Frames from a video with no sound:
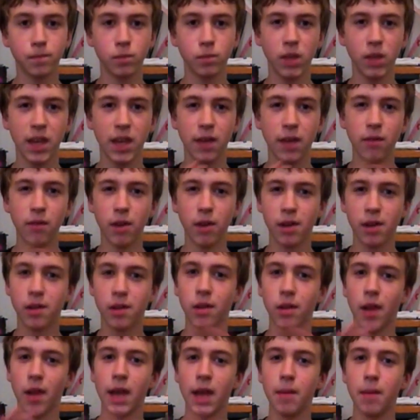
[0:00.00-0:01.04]
give a
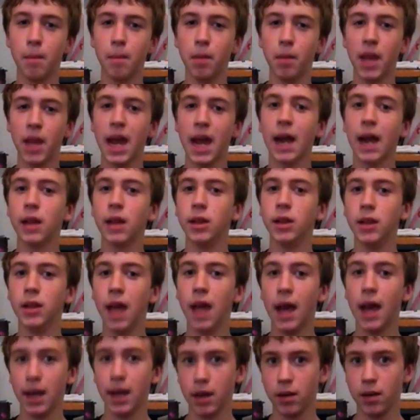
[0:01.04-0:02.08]
slight black
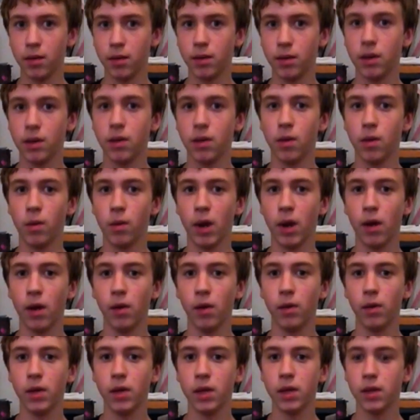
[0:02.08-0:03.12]
line
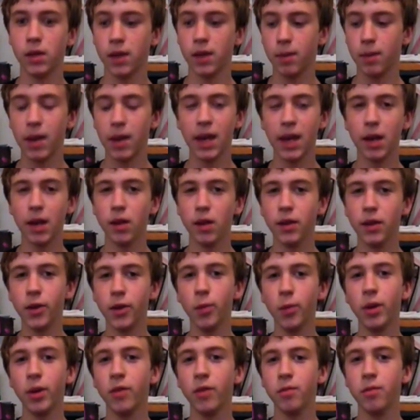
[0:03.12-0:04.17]
around, paint a
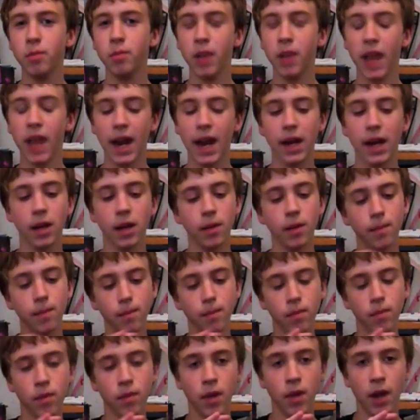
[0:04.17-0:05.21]
little bit of black
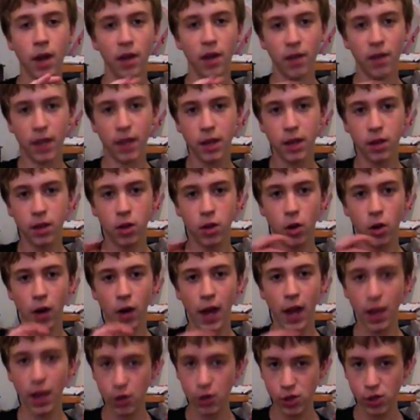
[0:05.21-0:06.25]
on your
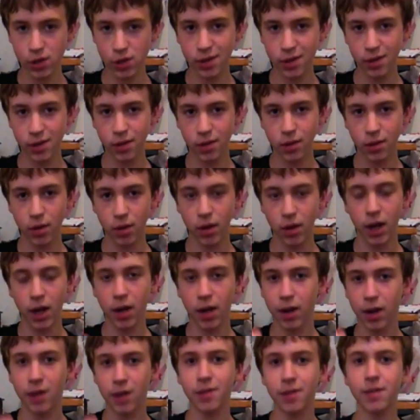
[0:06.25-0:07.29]
edges,
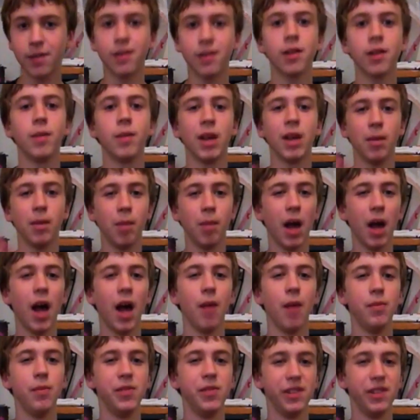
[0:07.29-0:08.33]
okay? It's just gonna make them
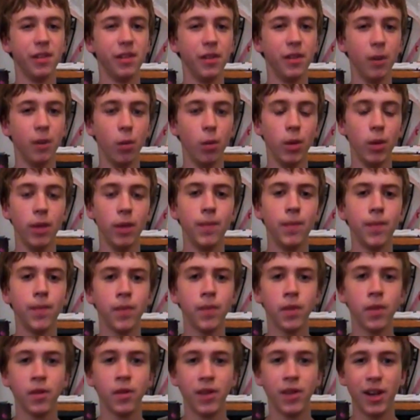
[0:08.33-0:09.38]
pop just a little bit.
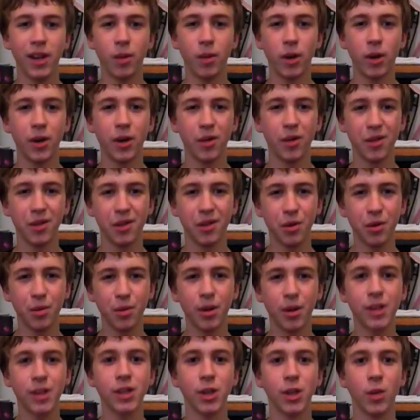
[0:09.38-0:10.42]
Now you don't want to do this too
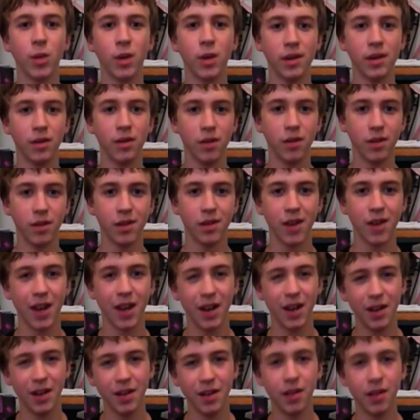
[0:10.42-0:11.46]
much, otherwise it looks
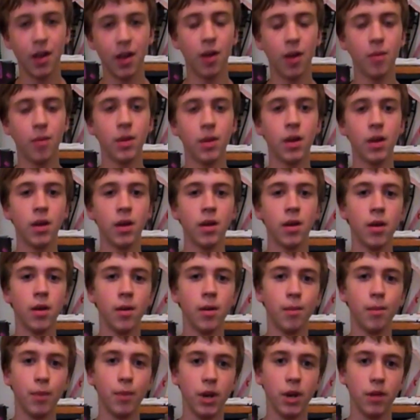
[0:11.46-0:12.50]
kind of dumb,
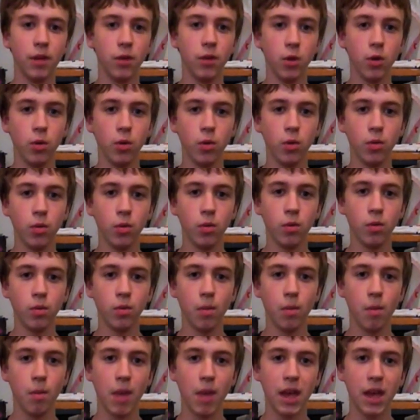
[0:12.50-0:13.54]
but if you
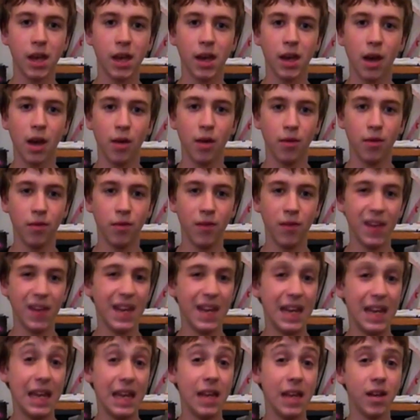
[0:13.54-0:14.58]
make it kind of
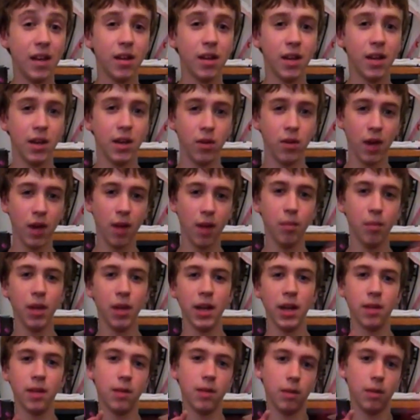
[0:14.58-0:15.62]
fit in and you kind of
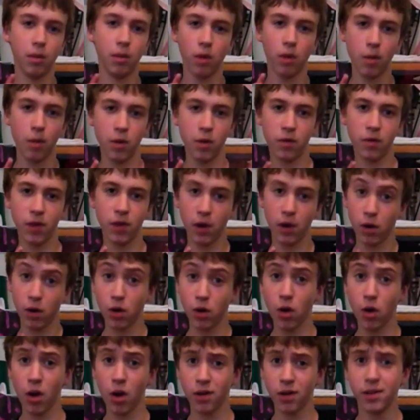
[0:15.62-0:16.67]
blend it, maybe rub your finger
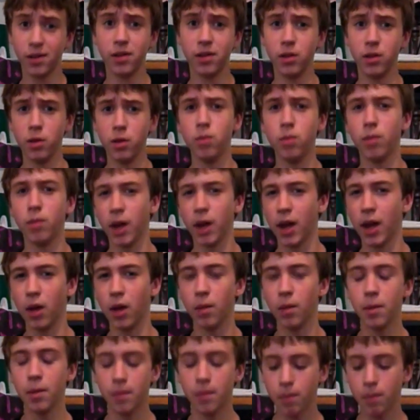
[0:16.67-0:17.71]
across it too, might help.